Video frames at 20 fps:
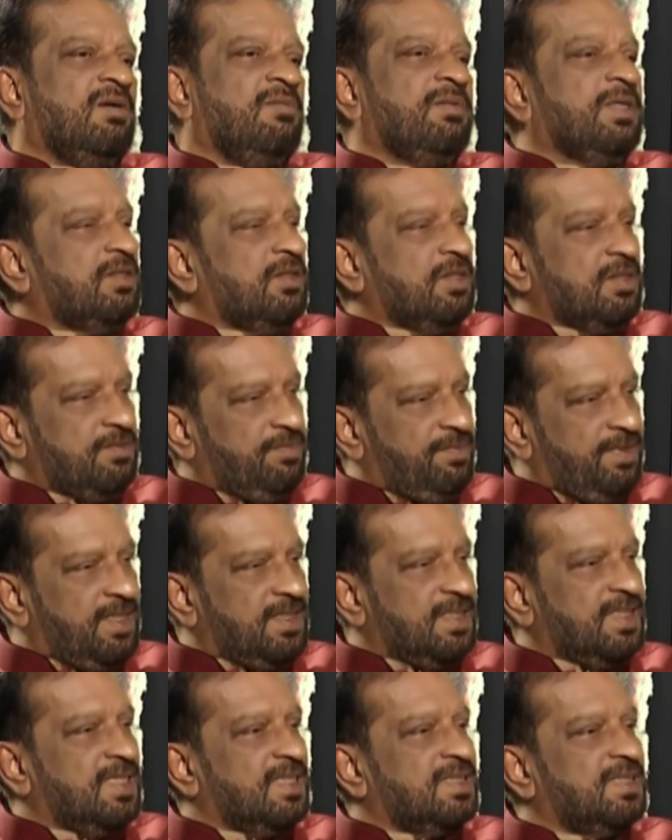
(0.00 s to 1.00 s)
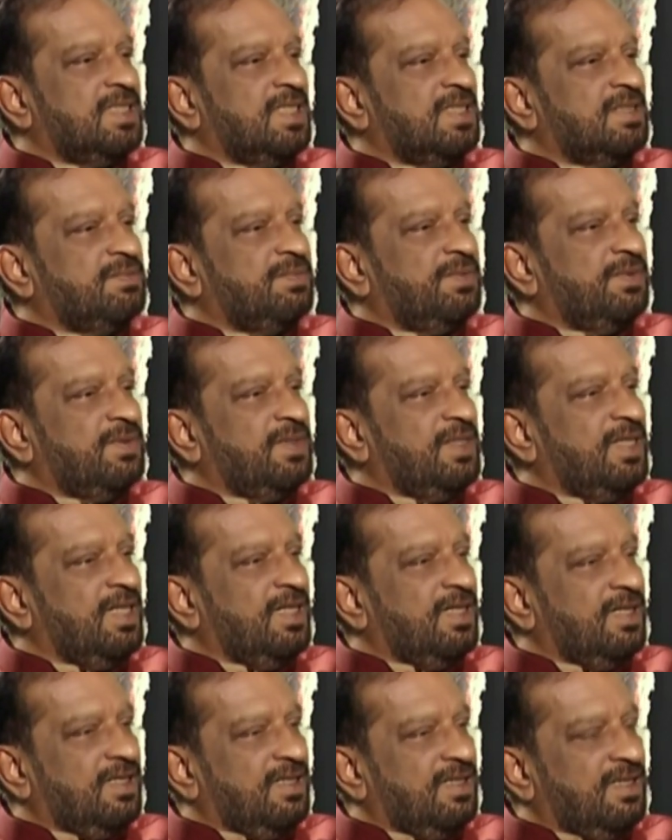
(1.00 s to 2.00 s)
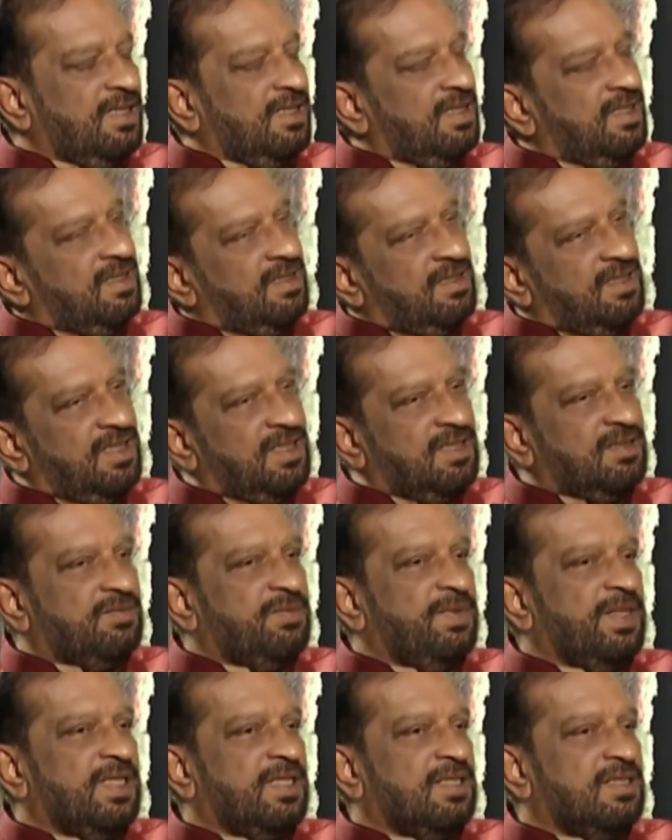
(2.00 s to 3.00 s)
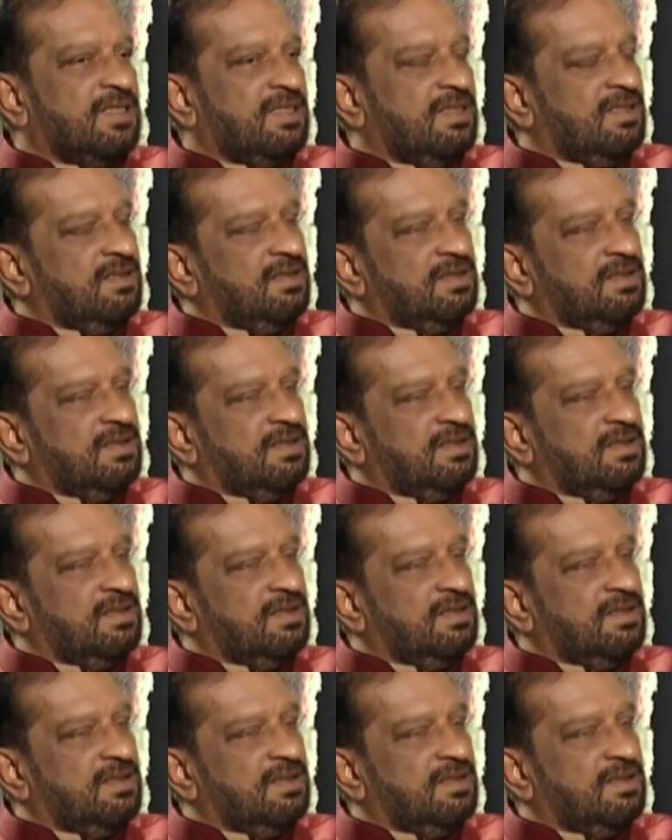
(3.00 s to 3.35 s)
which was very successful, and it went